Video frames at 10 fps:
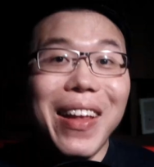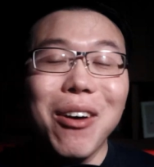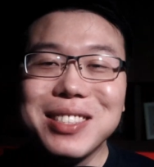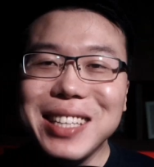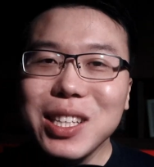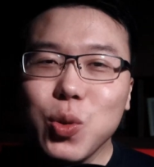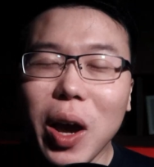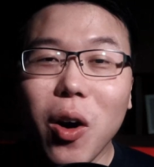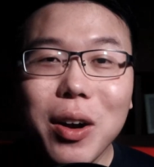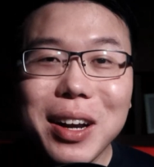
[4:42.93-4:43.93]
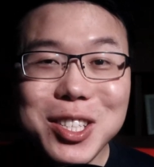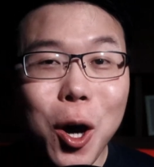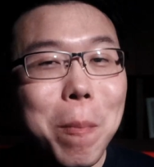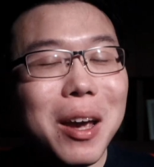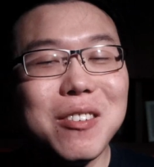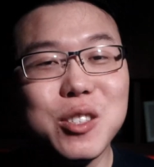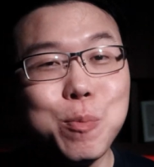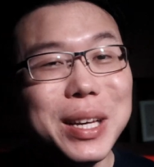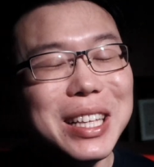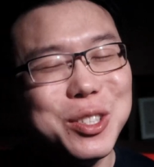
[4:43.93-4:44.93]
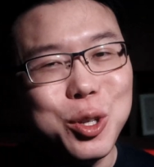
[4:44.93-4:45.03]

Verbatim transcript: Now since we are on the topic of speed,